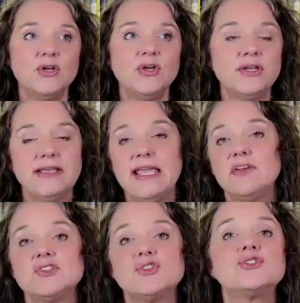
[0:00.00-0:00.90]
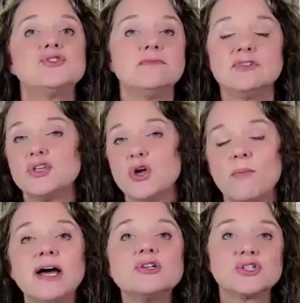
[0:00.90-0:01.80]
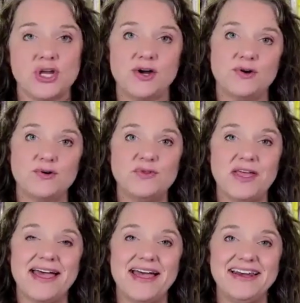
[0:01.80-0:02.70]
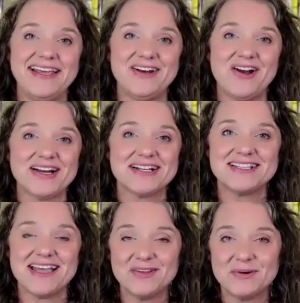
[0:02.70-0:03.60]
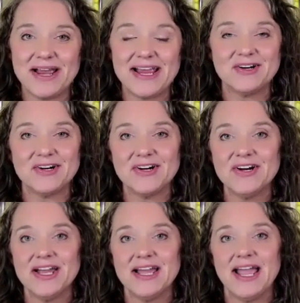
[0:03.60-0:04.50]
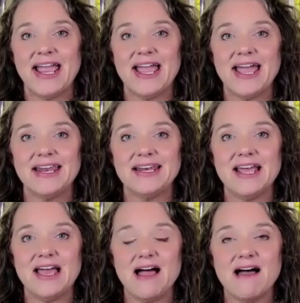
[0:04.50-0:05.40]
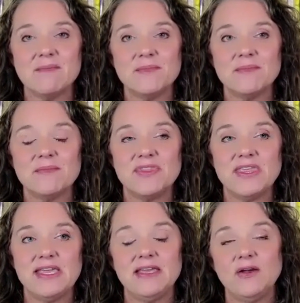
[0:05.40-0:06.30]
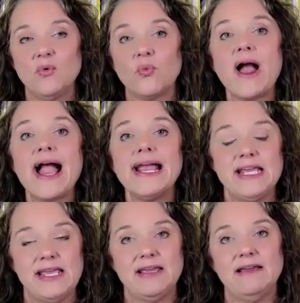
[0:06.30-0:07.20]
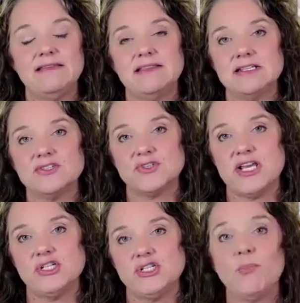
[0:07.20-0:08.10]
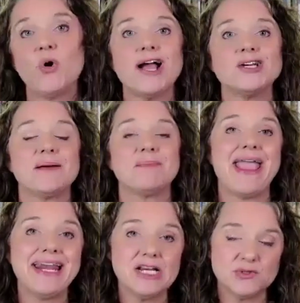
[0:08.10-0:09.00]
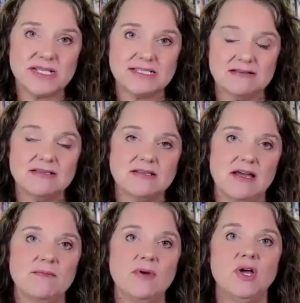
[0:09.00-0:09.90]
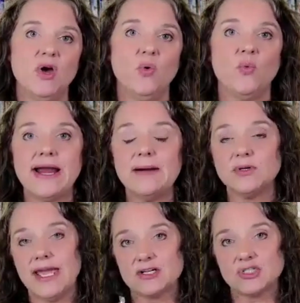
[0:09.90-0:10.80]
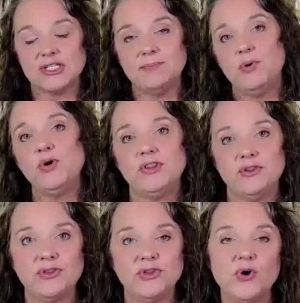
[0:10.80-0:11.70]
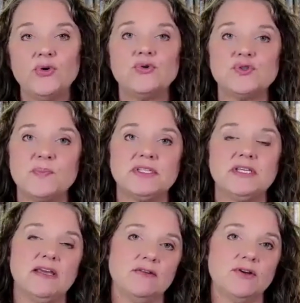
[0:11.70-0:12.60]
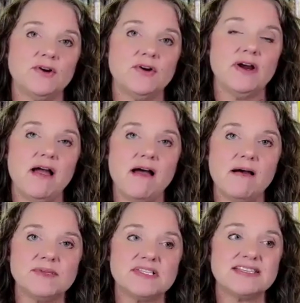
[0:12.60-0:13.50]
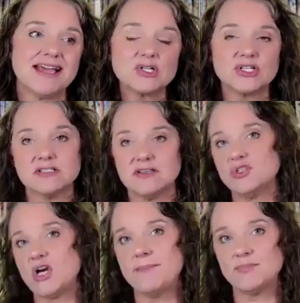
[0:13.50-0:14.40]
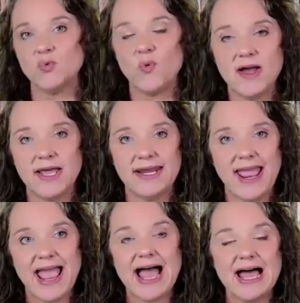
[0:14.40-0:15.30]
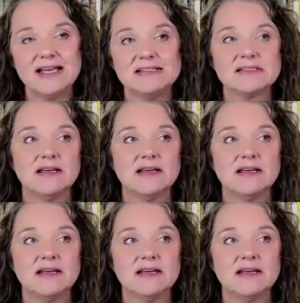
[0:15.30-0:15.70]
Even so much so that in our accelerator and the dissertation project management system, we're able to actually put those particular sections of chapter 1 as